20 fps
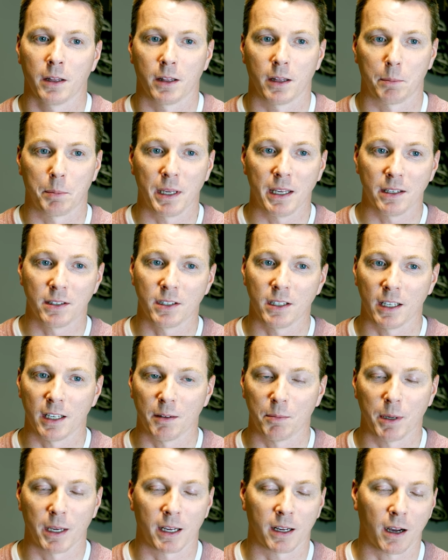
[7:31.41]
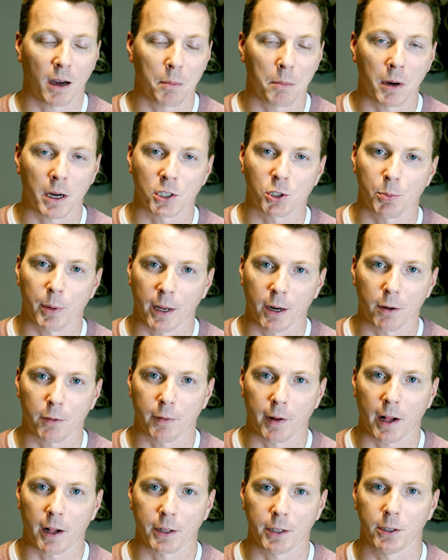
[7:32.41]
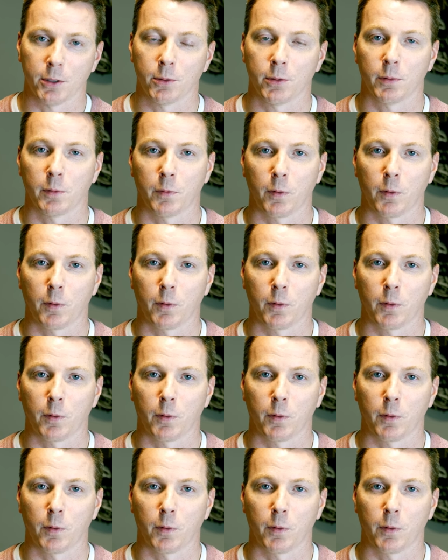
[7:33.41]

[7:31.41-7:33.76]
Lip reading: the PC being a much better value.